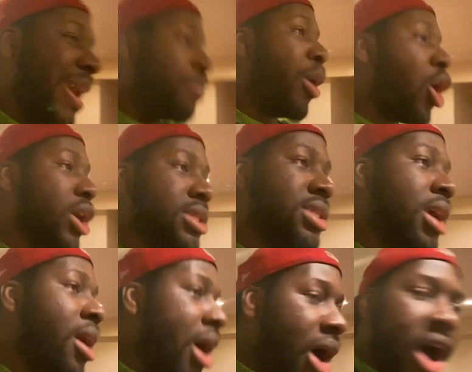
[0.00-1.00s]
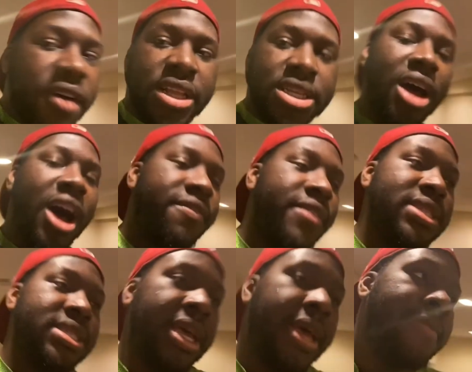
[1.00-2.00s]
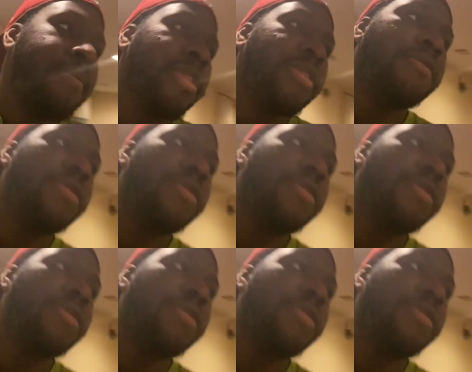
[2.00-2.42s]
parts of this offense. For